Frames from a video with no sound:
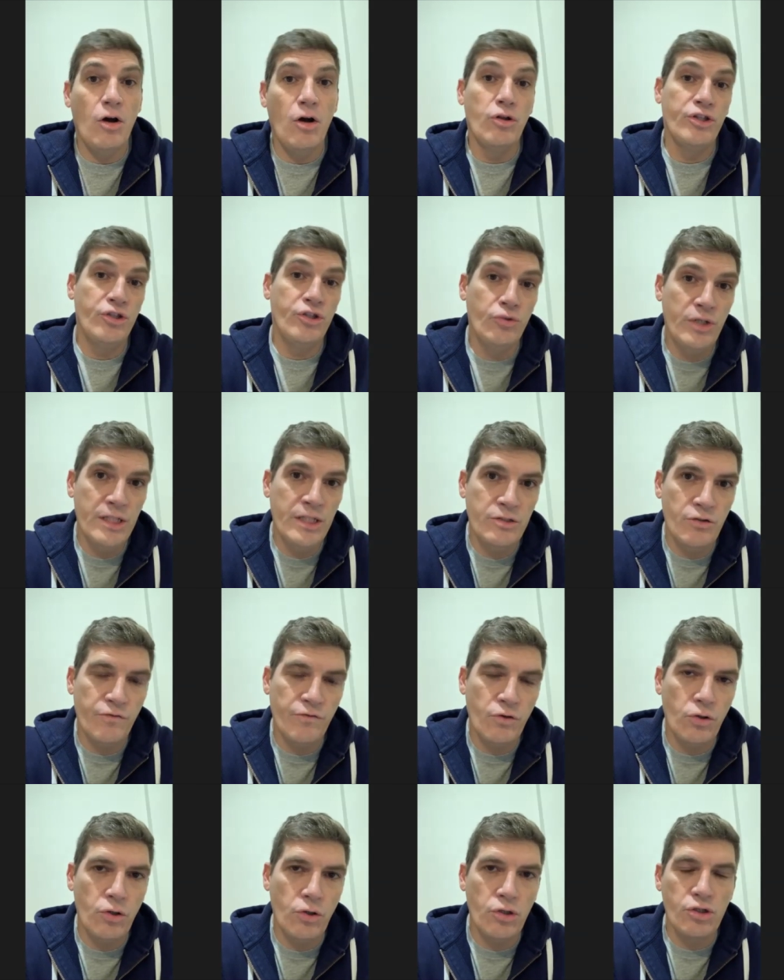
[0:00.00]
endurance, of
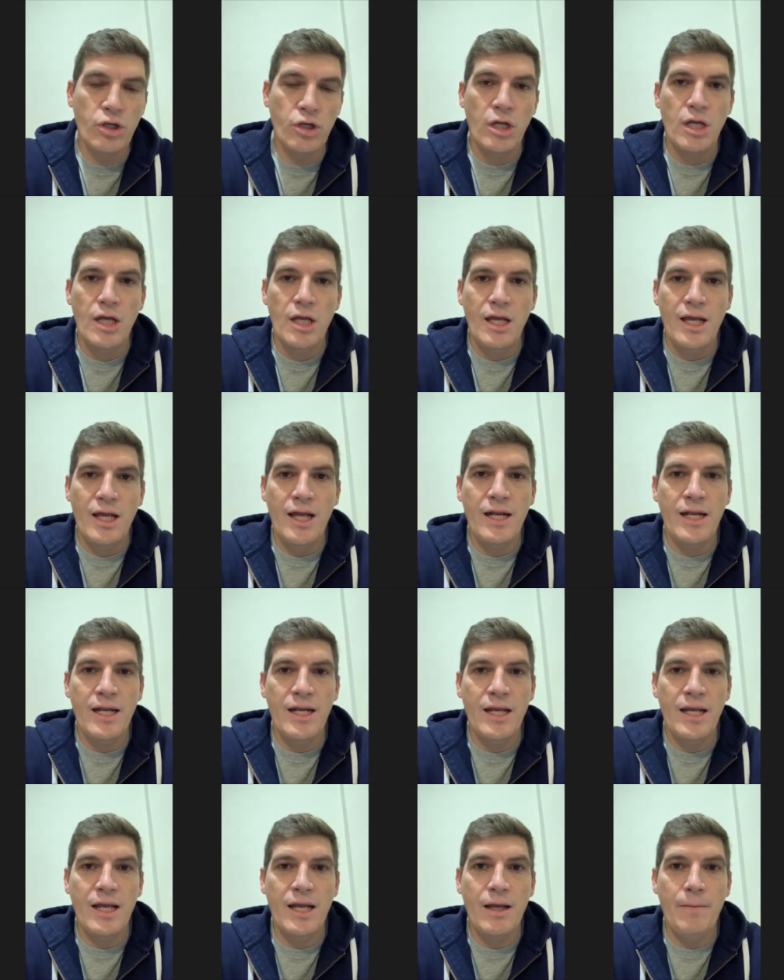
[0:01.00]
course, and
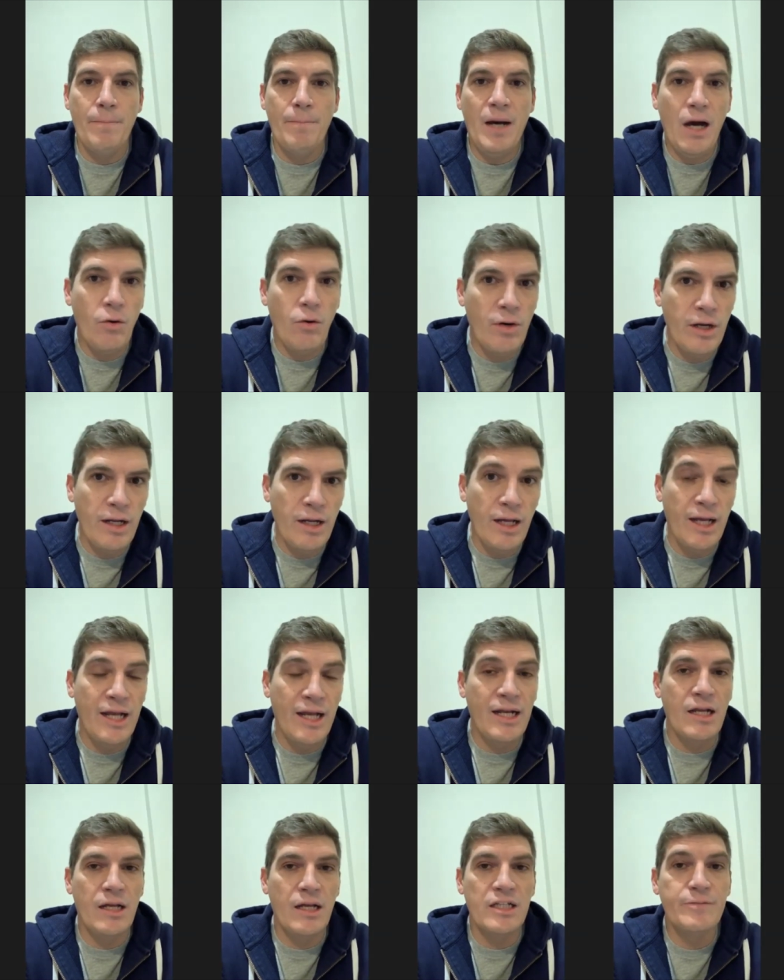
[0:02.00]
uh, power
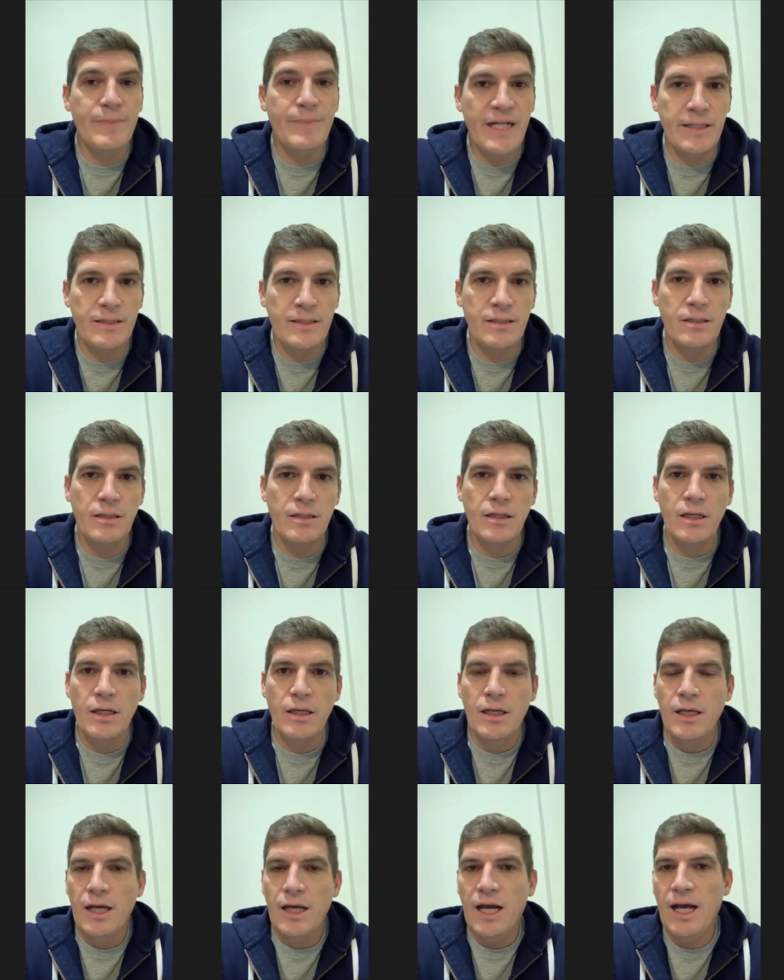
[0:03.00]
and sprint.
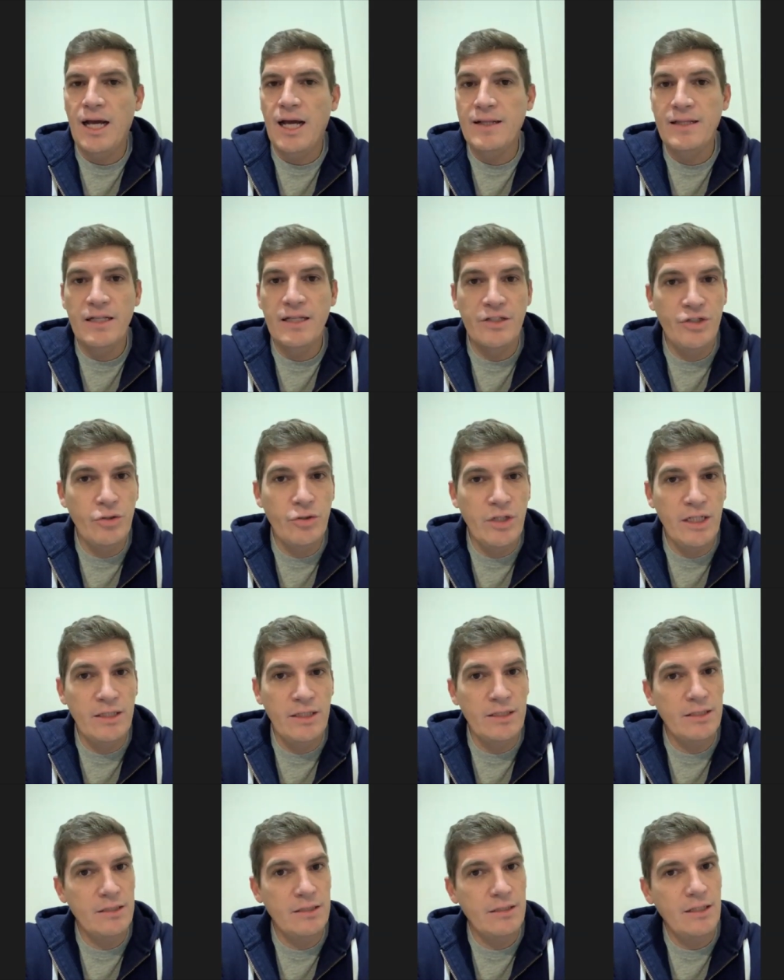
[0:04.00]
I had the
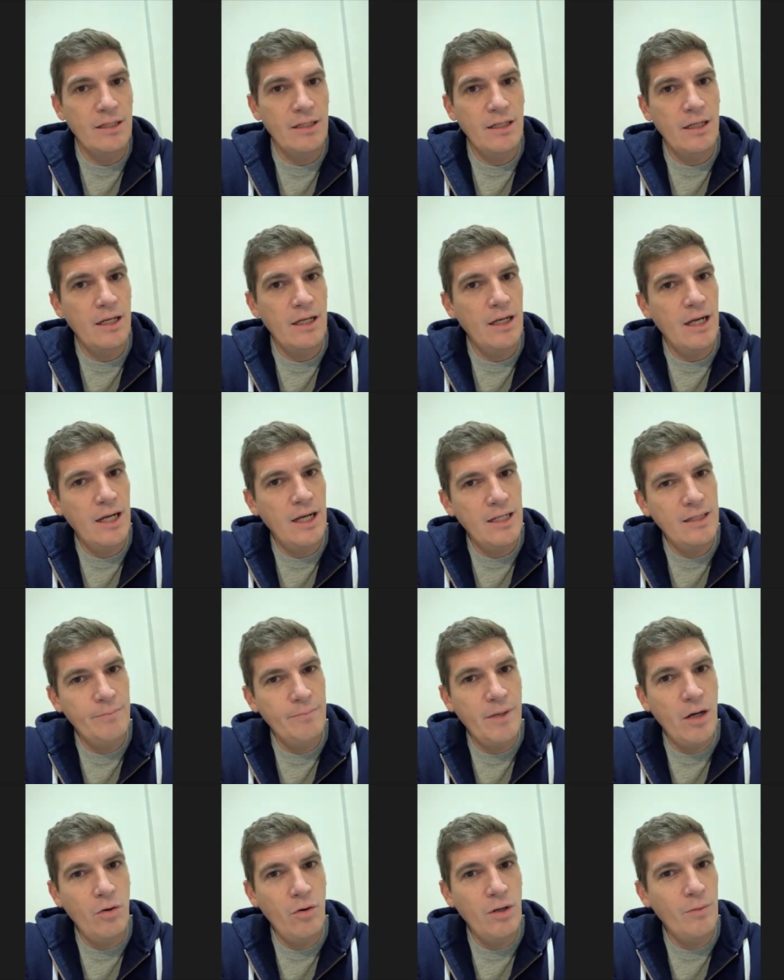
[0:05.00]
endurance, I had the
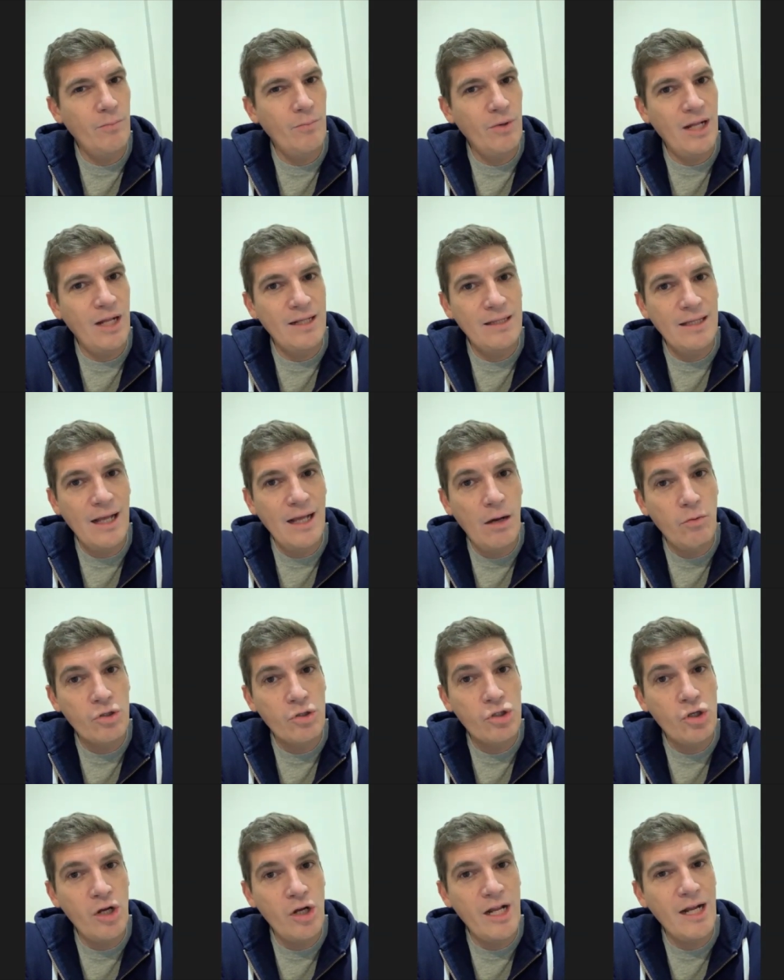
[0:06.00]
power, but I, I
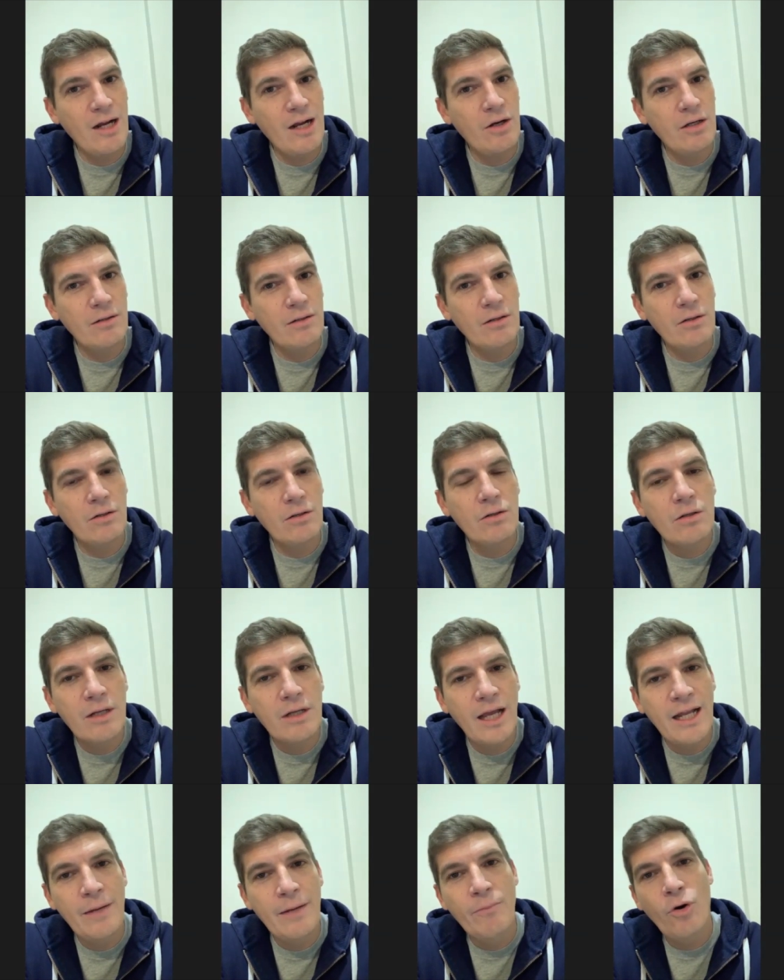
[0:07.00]
was not a,
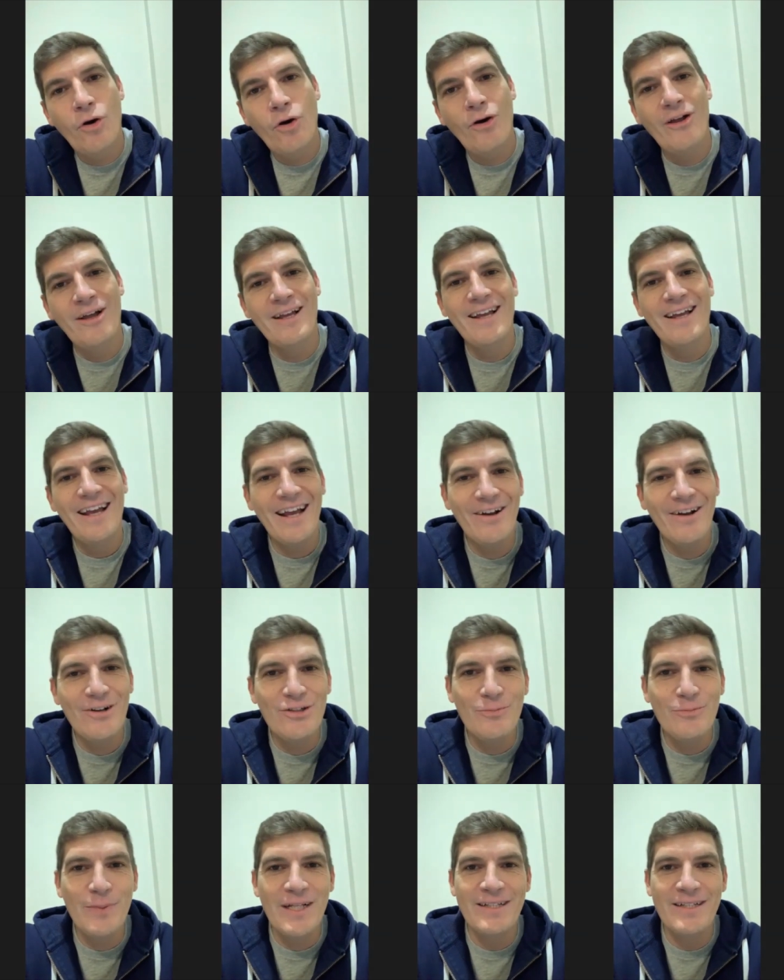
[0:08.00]
anymore a good
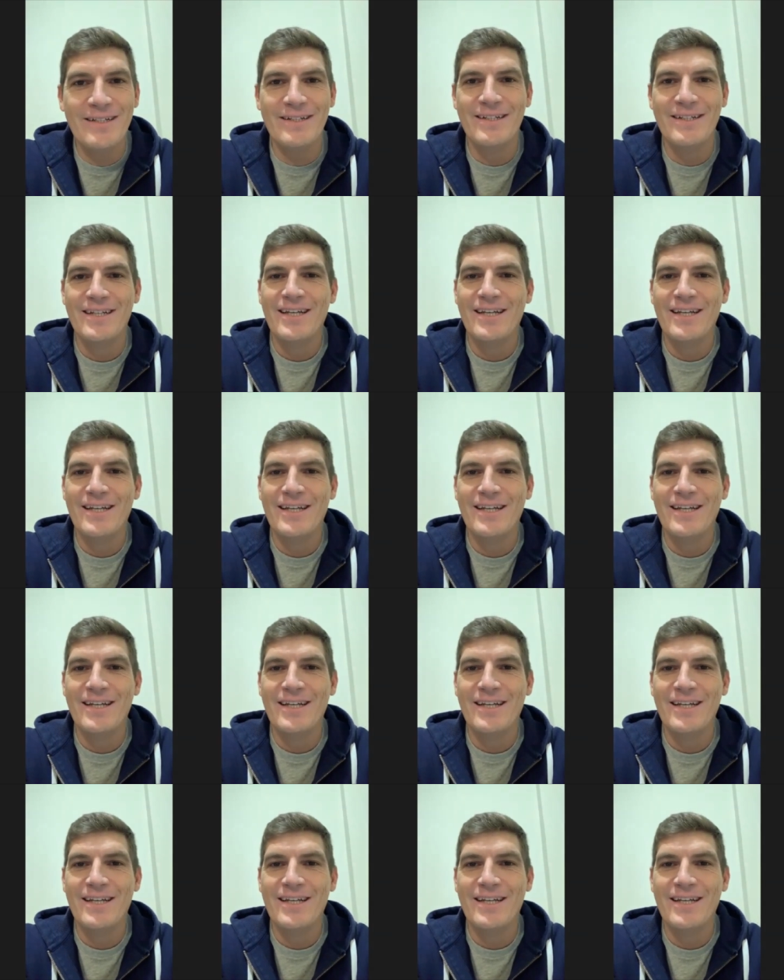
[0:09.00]
sprinter.